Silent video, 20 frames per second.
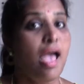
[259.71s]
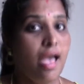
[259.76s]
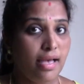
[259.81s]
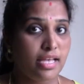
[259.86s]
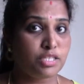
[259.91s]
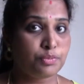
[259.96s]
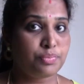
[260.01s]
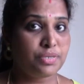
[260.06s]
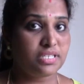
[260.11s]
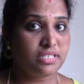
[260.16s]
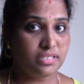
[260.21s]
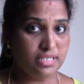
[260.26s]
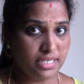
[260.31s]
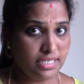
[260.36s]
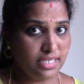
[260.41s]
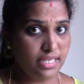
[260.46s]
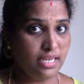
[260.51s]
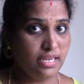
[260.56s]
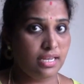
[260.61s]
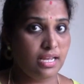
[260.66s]
As per
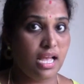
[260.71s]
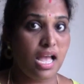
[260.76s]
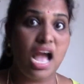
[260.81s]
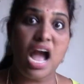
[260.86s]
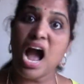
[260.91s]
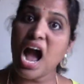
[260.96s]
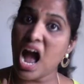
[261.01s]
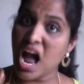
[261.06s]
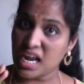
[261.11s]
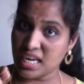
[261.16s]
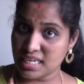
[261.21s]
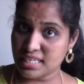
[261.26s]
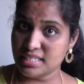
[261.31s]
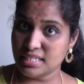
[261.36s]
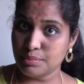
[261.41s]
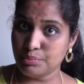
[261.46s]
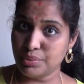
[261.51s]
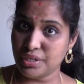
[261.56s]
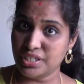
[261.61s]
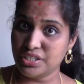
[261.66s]
study, high
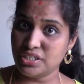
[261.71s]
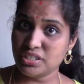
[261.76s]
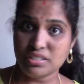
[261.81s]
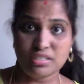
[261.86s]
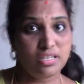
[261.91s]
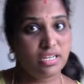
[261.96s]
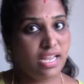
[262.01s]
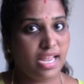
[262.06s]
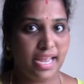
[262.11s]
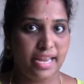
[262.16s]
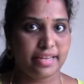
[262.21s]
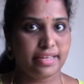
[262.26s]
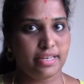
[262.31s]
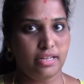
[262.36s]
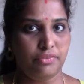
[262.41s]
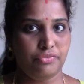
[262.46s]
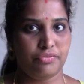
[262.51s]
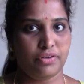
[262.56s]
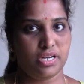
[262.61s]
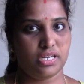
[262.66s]
temperature can
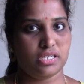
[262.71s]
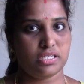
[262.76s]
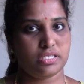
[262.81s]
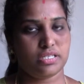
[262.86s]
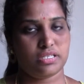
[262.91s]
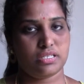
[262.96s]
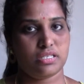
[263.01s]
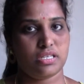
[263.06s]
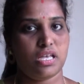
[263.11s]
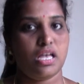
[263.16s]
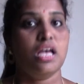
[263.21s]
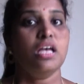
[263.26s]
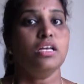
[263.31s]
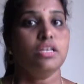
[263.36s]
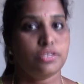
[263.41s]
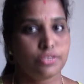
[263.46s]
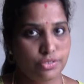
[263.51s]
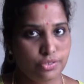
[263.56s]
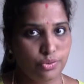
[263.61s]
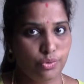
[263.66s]
kill fungus.
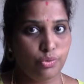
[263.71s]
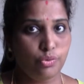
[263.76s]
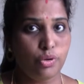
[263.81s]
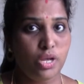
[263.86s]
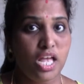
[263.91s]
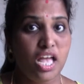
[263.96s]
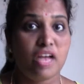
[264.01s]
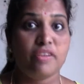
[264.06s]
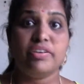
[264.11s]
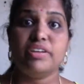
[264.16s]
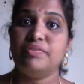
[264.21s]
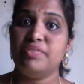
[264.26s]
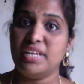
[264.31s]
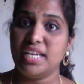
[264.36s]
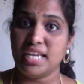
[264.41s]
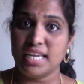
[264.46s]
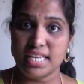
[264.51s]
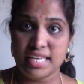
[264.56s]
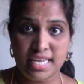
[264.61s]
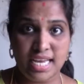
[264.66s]
So, when
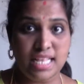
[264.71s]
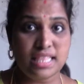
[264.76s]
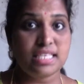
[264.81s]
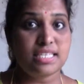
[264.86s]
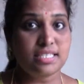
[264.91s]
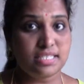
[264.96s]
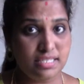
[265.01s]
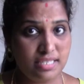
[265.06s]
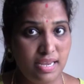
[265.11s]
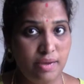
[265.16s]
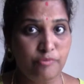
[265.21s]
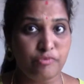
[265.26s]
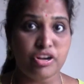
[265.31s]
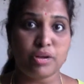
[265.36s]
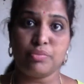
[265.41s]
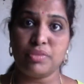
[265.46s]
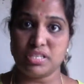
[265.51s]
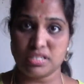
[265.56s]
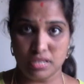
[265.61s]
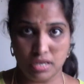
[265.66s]
we inhale the steam
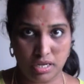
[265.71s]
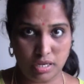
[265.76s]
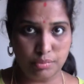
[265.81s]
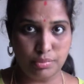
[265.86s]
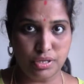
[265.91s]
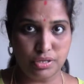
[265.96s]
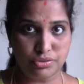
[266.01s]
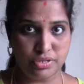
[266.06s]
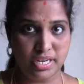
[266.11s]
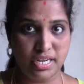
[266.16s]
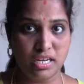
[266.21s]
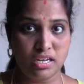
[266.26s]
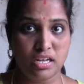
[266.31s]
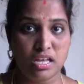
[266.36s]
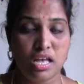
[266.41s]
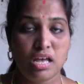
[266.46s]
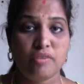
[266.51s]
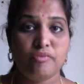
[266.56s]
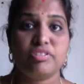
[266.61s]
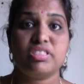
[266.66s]
from this herbal drink,
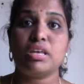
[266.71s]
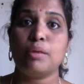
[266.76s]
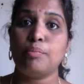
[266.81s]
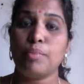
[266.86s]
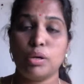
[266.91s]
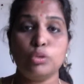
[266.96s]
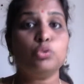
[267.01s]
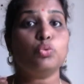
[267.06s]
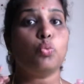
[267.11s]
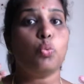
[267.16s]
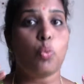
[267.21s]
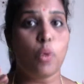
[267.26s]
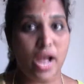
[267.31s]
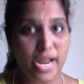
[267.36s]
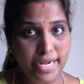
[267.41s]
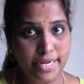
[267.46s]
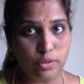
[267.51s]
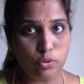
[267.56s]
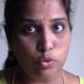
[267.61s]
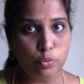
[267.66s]
with our mouth
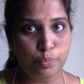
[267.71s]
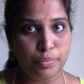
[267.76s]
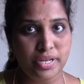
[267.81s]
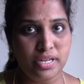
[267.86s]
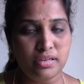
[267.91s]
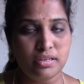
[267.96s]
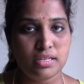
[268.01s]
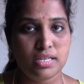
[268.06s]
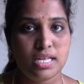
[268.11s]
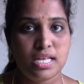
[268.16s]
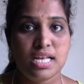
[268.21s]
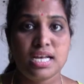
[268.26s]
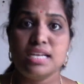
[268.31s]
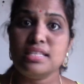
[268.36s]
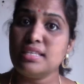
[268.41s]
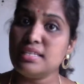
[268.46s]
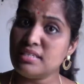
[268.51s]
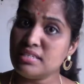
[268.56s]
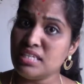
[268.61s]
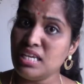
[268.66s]
wide open,
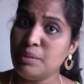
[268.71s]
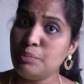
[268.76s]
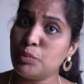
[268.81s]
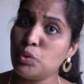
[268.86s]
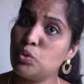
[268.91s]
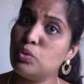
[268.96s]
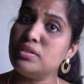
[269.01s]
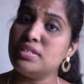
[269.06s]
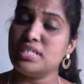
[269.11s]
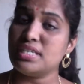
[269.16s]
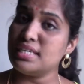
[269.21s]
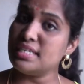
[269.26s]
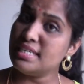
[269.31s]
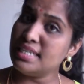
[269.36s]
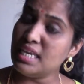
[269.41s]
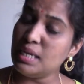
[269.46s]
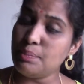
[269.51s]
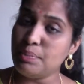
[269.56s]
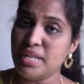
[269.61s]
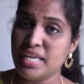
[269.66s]
the steam goes
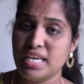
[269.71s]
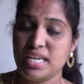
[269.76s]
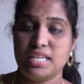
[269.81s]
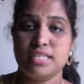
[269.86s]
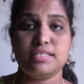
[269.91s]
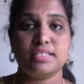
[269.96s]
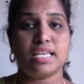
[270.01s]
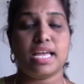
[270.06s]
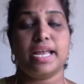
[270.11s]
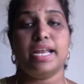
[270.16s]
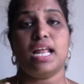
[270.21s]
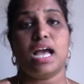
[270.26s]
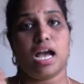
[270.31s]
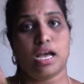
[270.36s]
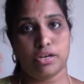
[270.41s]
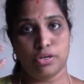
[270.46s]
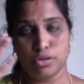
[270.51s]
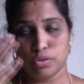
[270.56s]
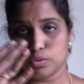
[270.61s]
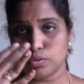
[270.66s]
deeply inside
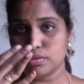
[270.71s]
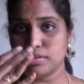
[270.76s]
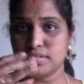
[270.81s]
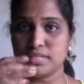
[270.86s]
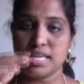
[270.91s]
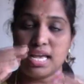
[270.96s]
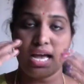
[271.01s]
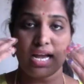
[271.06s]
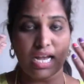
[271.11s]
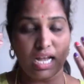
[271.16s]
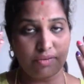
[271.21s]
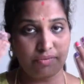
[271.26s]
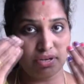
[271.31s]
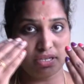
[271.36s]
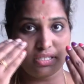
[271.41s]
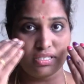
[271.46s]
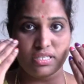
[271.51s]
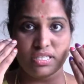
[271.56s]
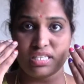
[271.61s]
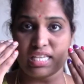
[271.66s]
our nose,
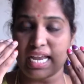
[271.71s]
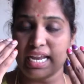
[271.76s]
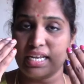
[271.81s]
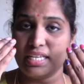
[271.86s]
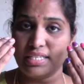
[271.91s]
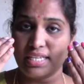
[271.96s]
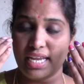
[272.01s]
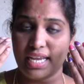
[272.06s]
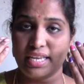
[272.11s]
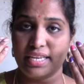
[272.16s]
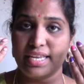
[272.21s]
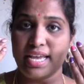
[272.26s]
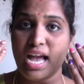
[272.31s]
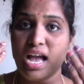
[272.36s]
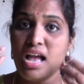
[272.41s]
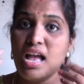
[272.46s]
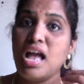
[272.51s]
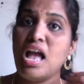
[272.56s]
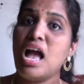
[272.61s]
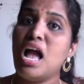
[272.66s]
covers the sinus
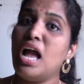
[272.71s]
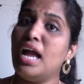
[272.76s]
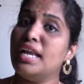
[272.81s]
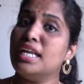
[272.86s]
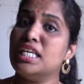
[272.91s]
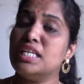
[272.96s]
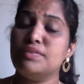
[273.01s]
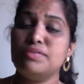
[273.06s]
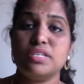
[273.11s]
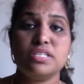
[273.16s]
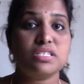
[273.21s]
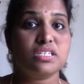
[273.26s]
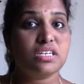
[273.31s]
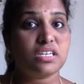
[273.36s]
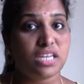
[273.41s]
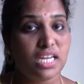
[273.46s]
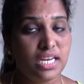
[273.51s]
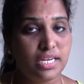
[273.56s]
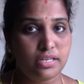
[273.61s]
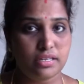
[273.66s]
area and gives us
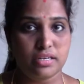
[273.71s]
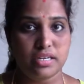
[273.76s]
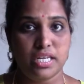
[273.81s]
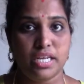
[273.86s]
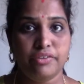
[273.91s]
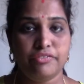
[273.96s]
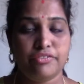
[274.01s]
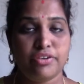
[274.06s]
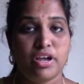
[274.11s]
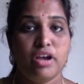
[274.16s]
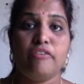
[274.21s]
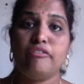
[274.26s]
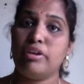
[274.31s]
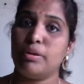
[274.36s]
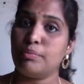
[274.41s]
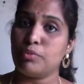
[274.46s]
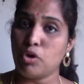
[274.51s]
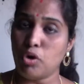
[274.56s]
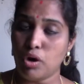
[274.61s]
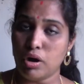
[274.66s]
great relief
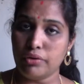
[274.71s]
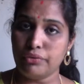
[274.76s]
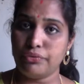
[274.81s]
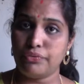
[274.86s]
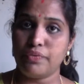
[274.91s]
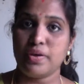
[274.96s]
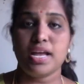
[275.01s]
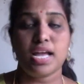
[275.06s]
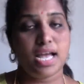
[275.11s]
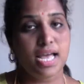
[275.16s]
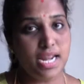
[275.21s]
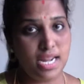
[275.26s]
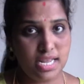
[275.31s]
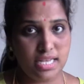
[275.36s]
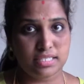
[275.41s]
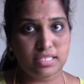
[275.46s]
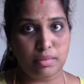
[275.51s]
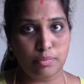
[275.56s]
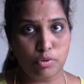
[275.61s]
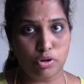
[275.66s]
from cough and
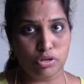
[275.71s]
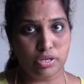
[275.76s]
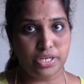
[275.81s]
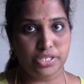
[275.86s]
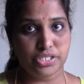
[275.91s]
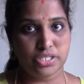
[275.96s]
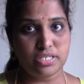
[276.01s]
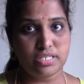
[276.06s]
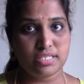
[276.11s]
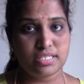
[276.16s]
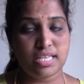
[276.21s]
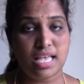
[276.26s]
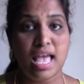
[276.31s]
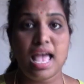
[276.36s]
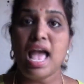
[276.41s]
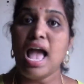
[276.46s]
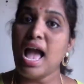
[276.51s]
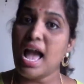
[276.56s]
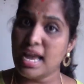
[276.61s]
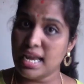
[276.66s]
nasal blockages
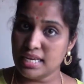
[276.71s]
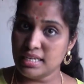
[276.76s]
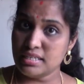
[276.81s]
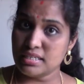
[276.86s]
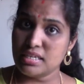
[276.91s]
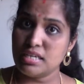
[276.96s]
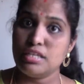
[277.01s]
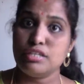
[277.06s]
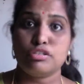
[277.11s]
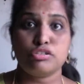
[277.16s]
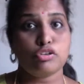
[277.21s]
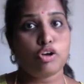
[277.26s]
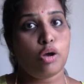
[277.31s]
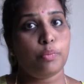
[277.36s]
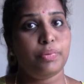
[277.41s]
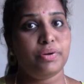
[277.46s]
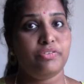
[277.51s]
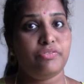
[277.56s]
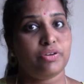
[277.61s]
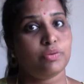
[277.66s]
and
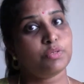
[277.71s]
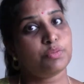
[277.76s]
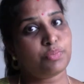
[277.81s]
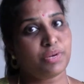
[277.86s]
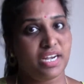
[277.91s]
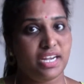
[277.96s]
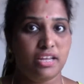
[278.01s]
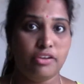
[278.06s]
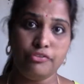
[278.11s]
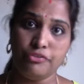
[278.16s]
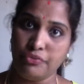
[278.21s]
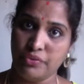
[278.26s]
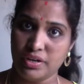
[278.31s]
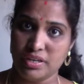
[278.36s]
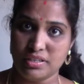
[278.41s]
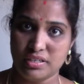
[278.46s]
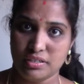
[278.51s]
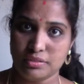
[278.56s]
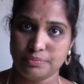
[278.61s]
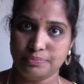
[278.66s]
stop it from spreading
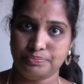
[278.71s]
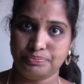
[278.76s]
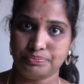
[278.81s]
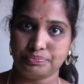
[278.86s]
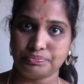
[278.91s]
further.